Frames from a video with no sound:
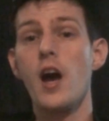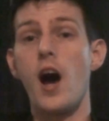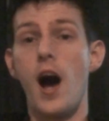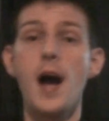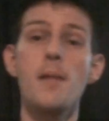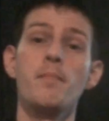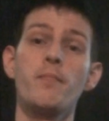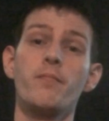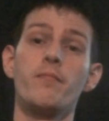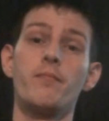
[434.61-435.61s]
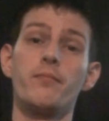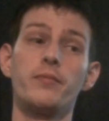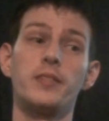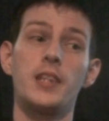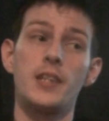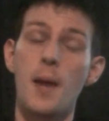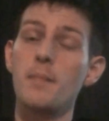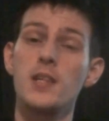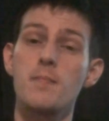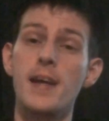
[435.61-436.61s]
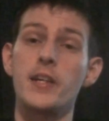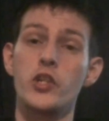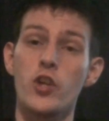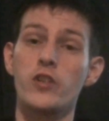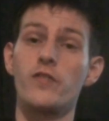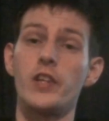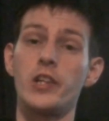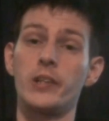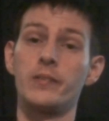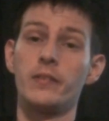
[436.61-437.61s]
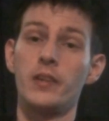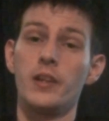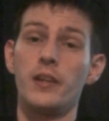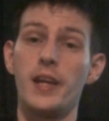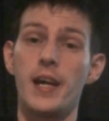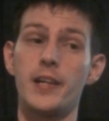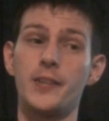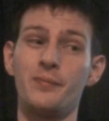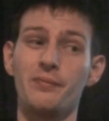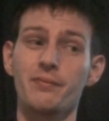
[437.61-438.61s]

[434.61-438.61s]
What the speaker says: I'm tempted to make a shots video. Now,